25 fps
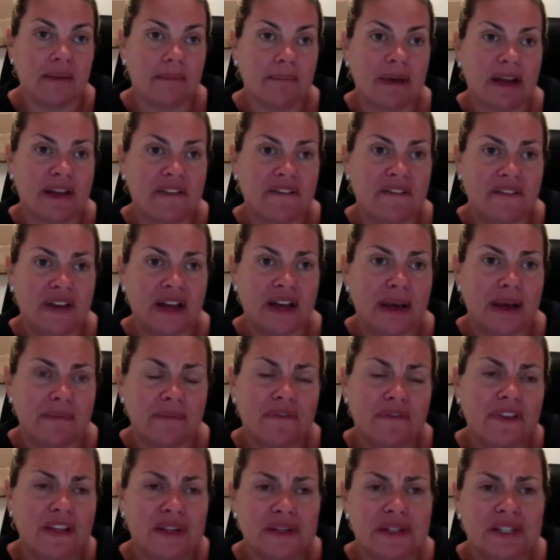my
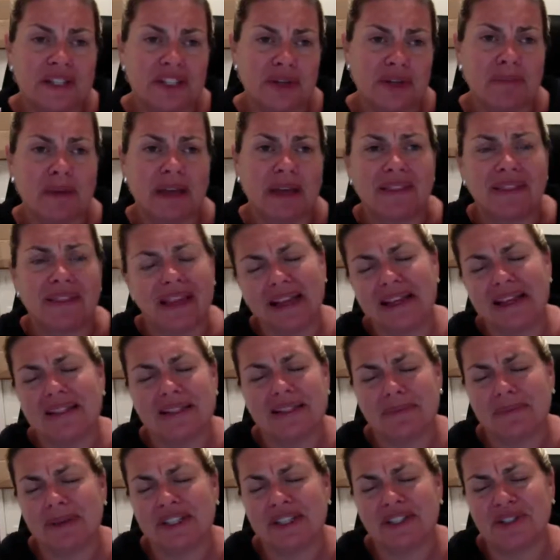last
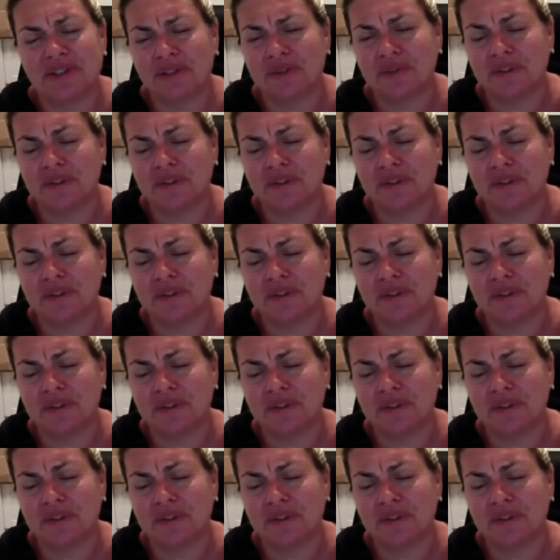semester